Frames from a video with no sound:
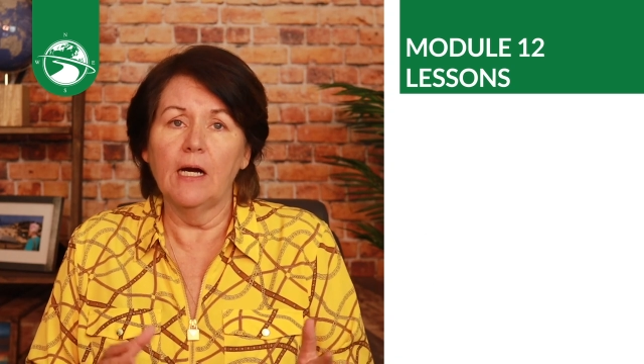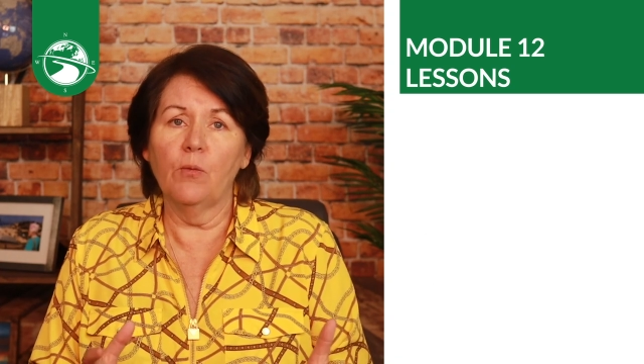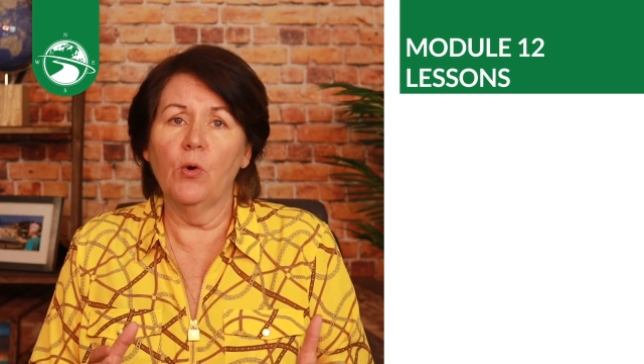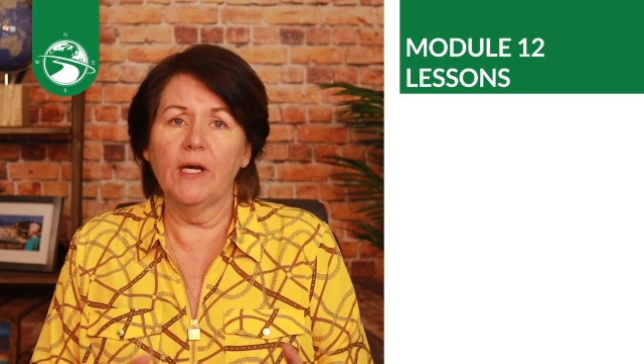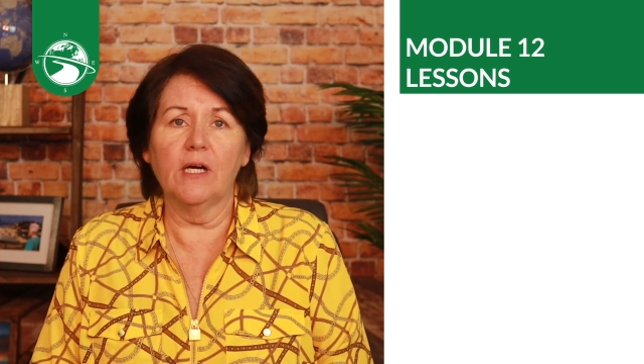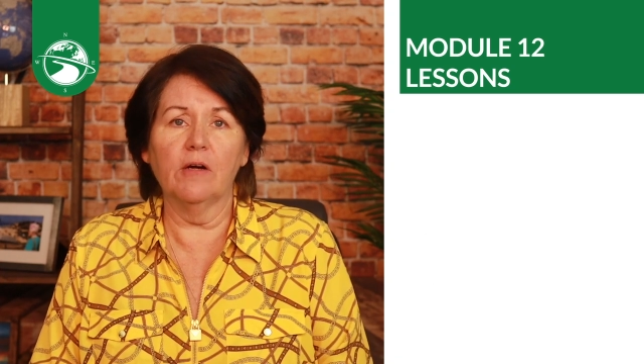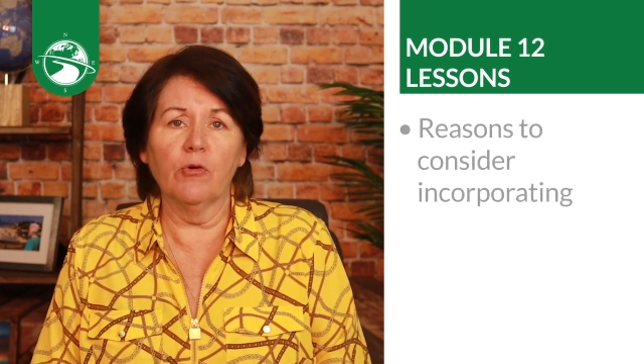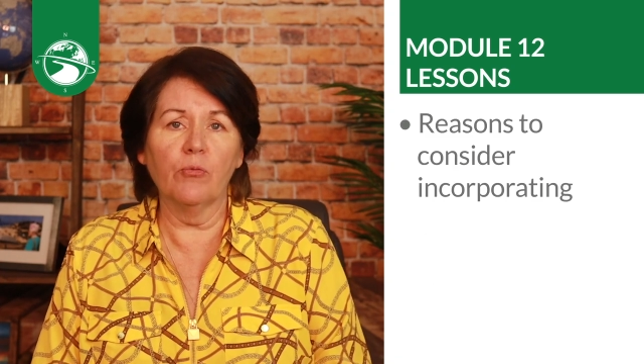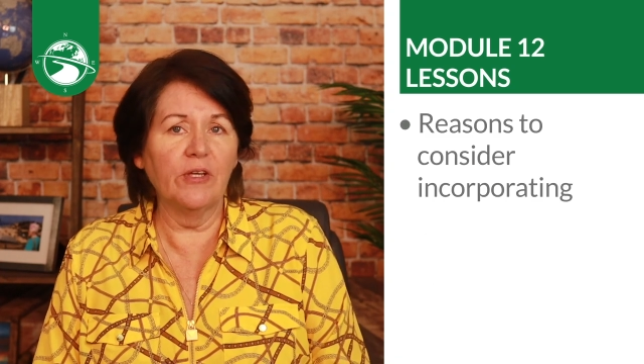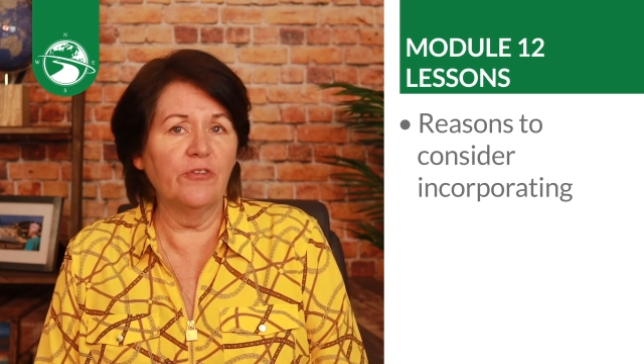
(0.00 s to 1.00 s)
I want to
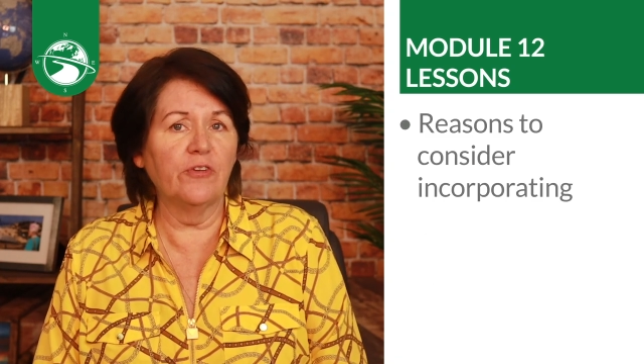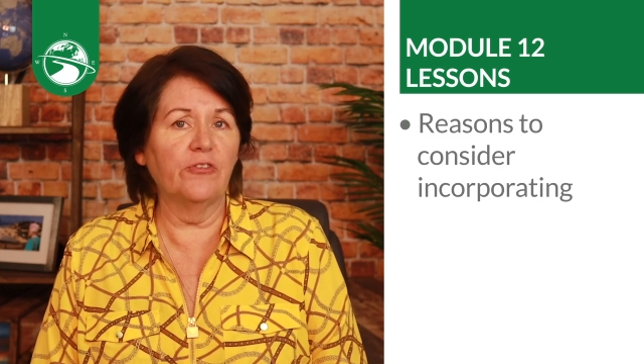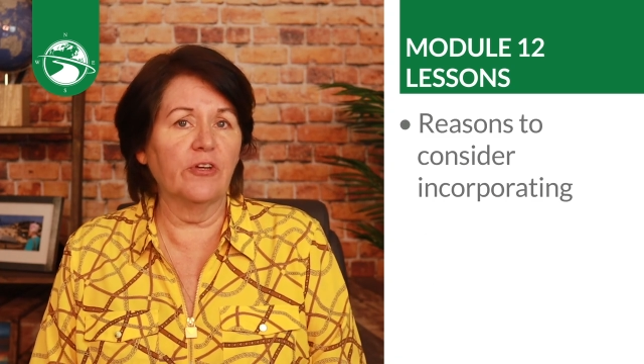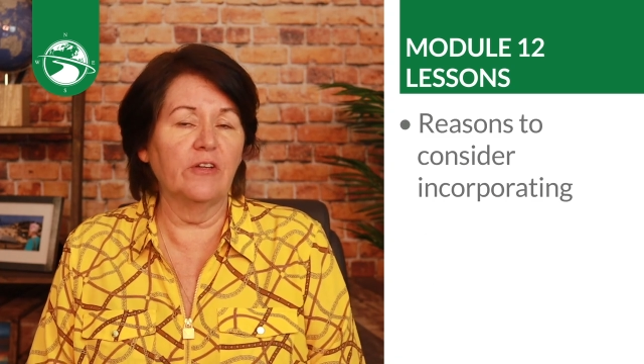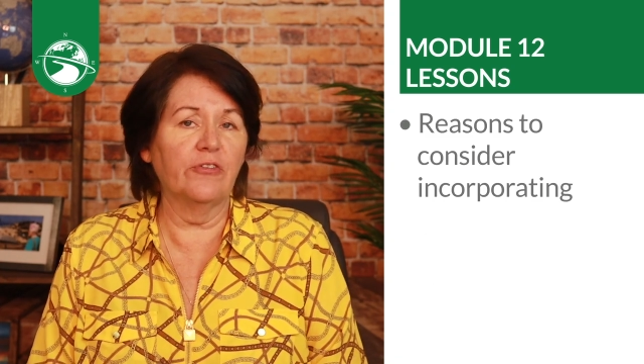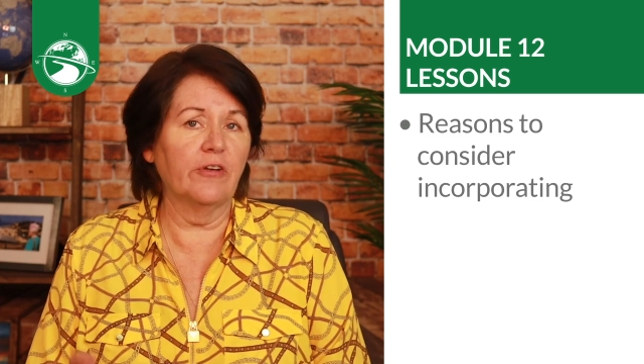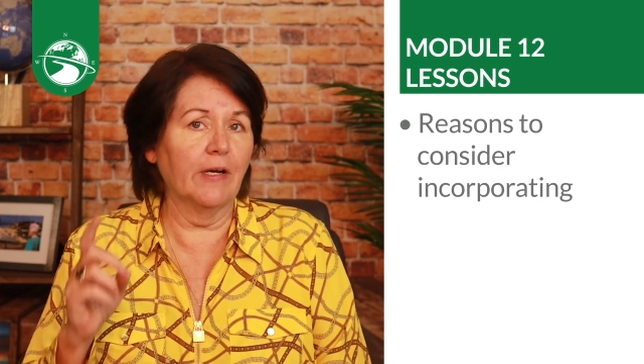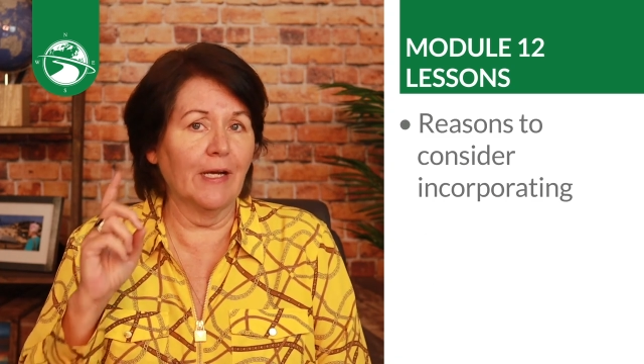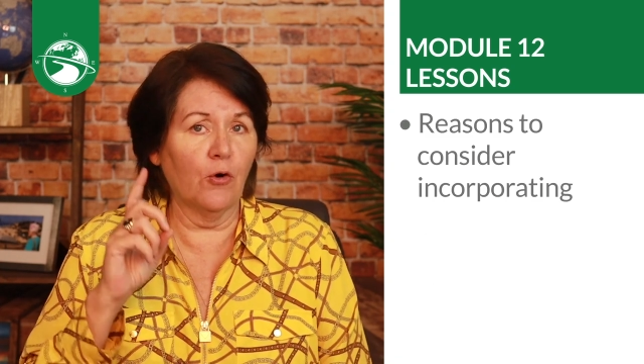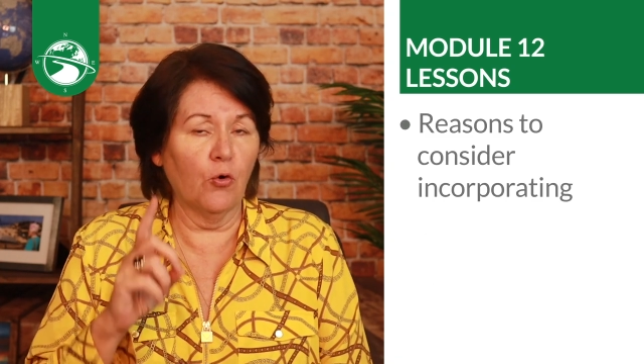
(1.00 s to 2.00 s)
cover reasons to
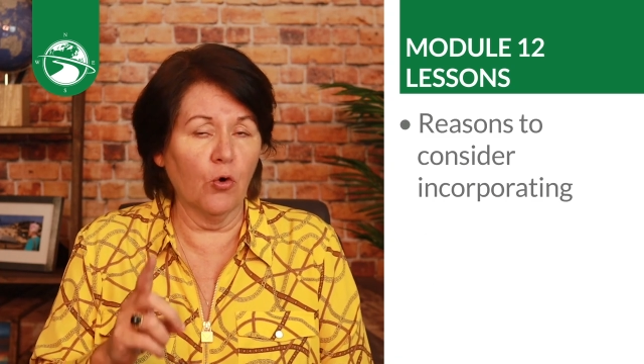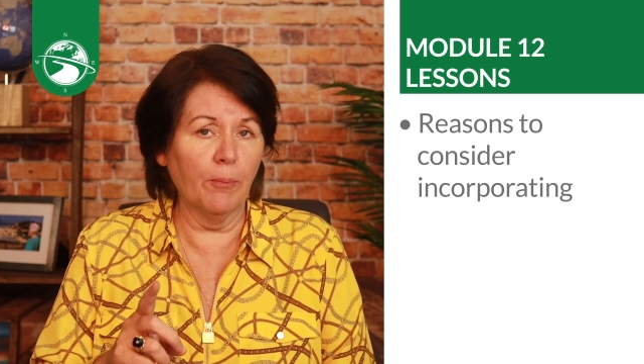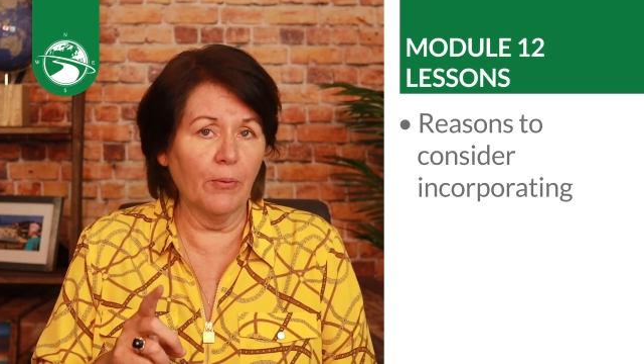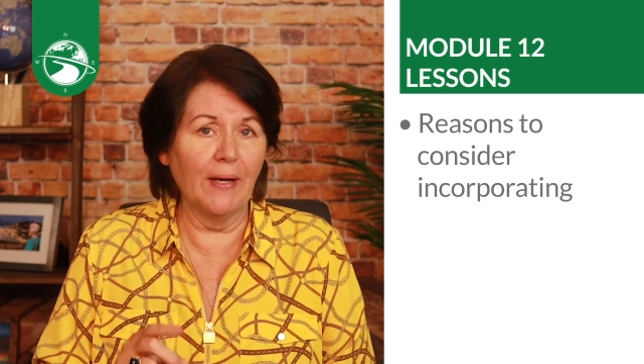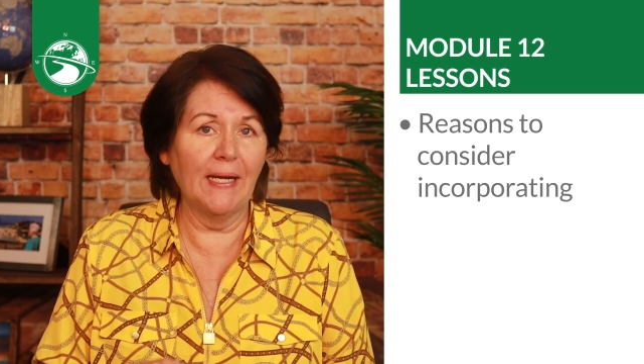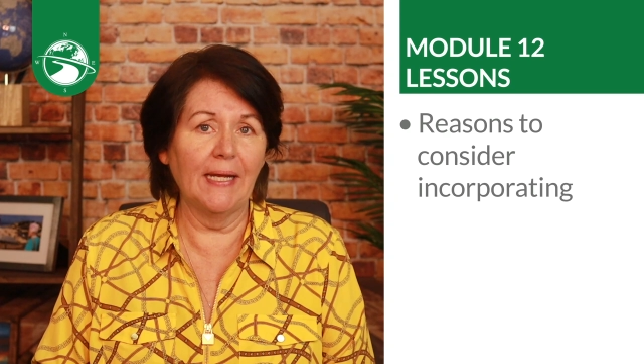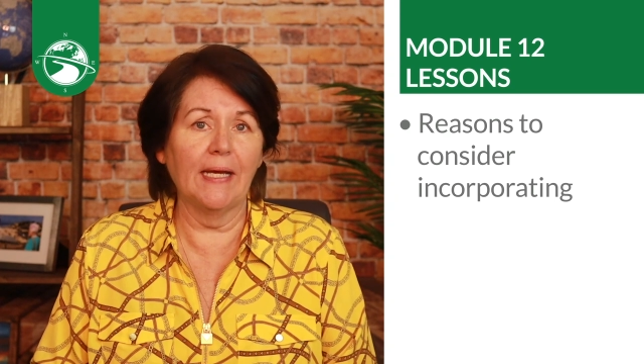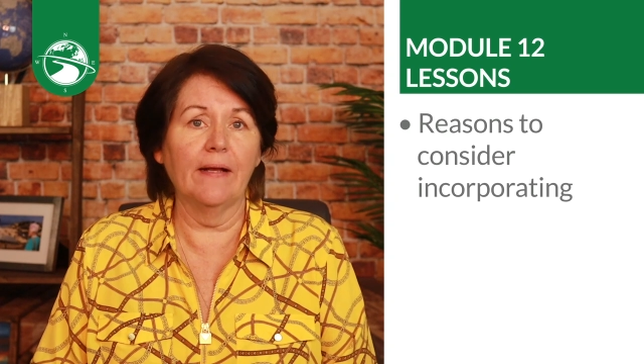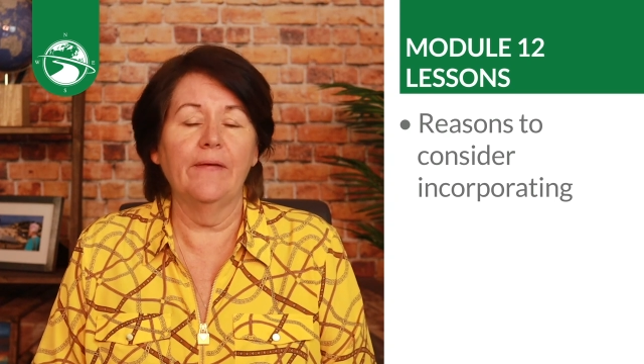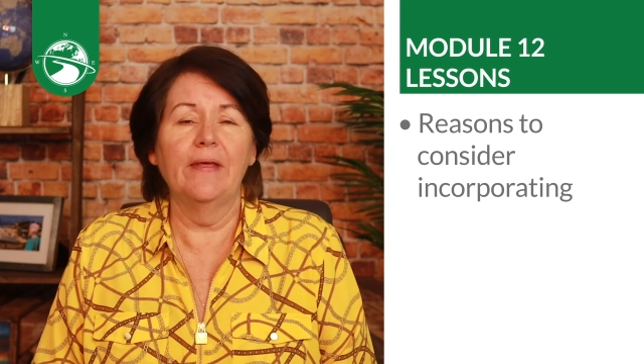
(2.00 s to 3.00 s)
consider
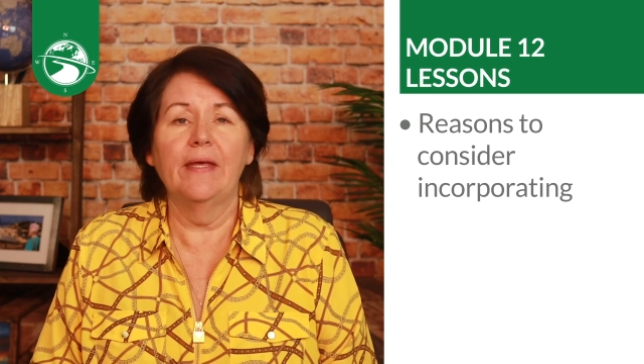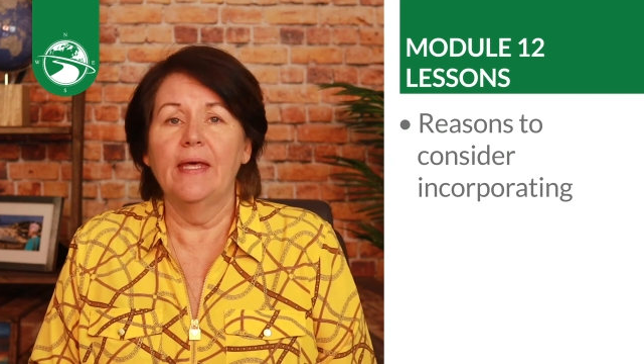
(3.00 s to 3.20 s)
incorporating,